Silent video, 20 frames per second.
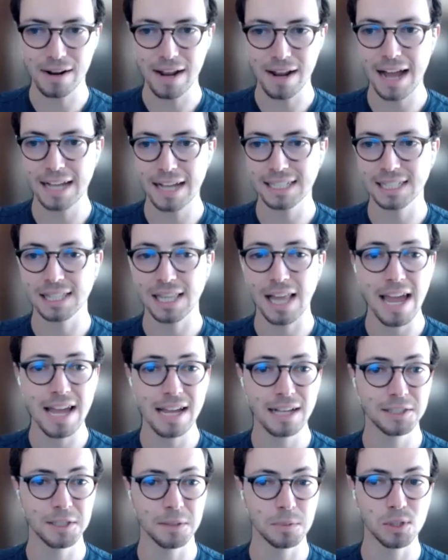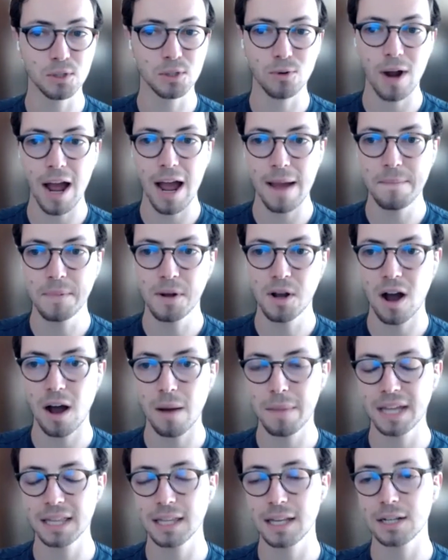guys. Like, subscribe,
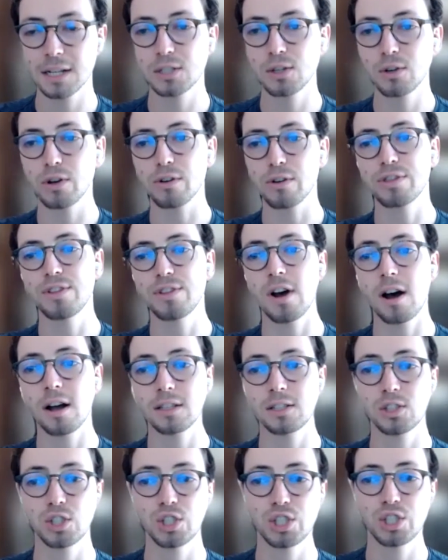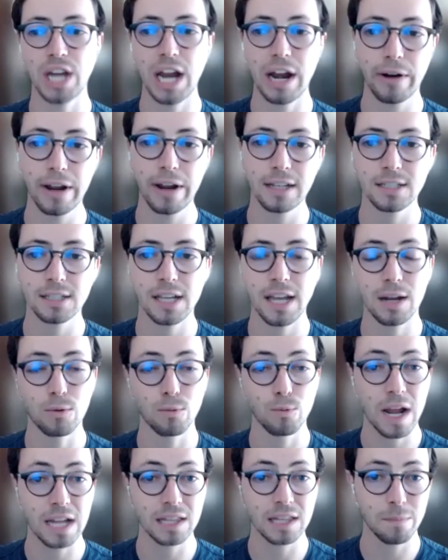comment, let us know your thoughts, share it, and
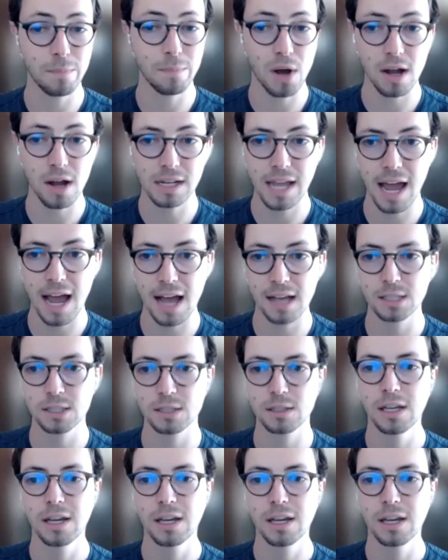rate the podcast.